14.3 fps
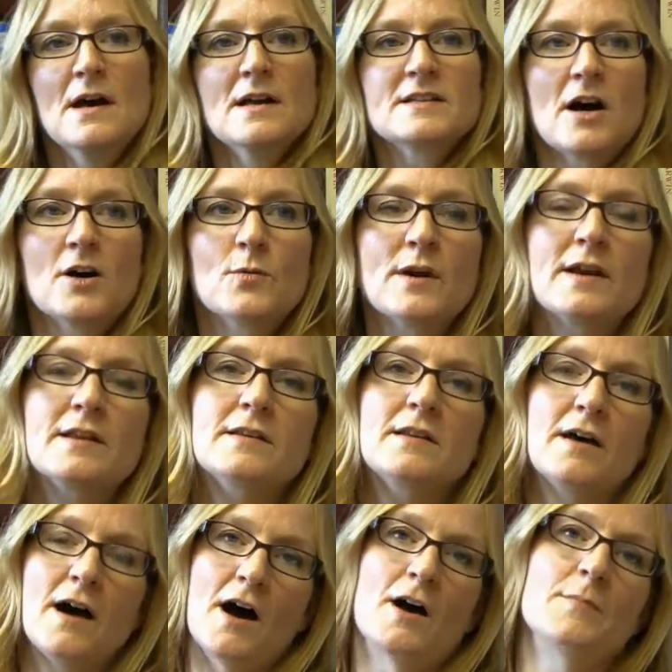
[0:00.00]
Darwin
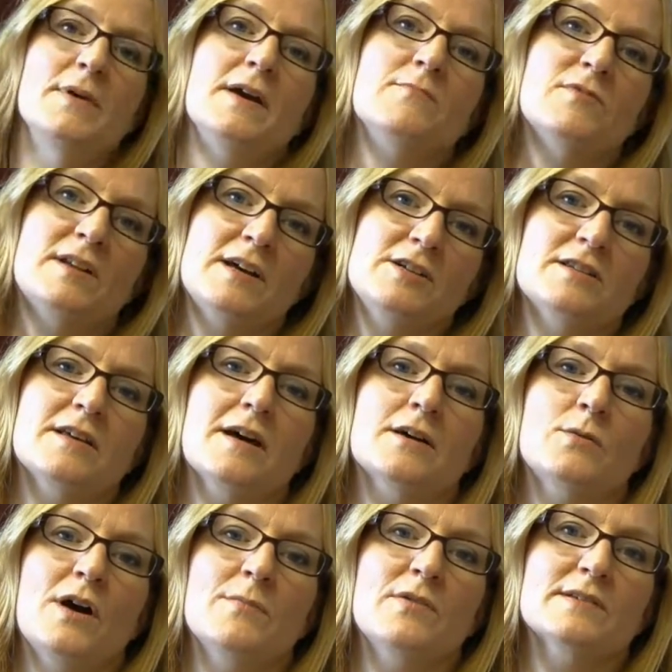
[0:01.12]
in relation to that
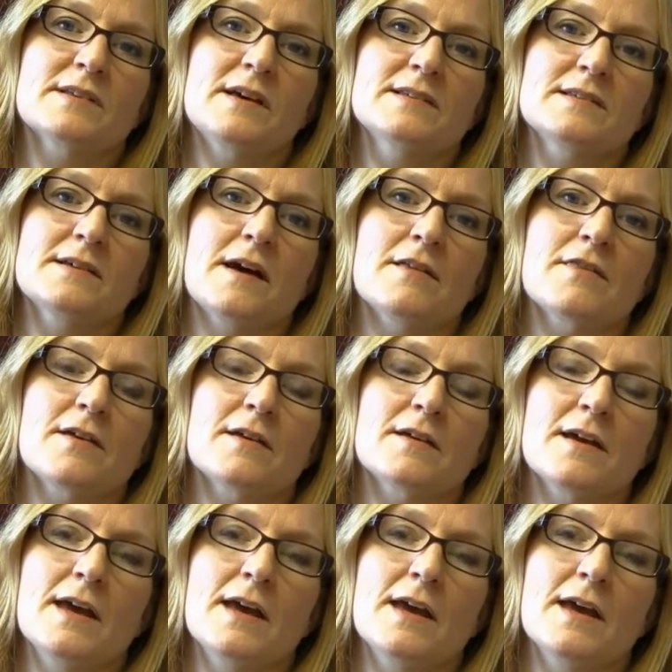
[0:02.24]
quite precisely, I think.